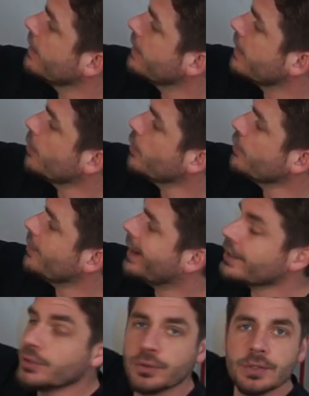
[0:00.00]
Then I move
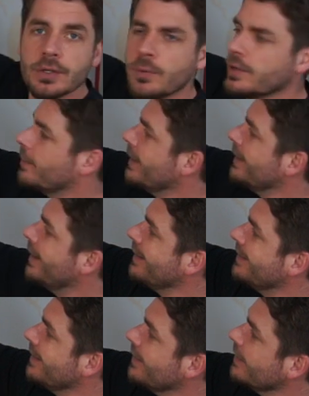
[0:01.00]
my union with my
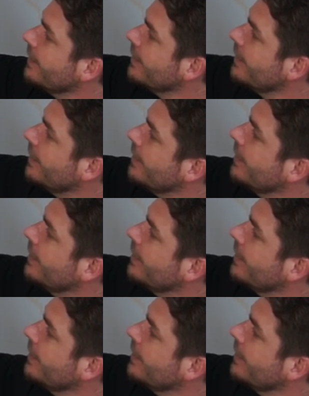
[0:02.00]
knight here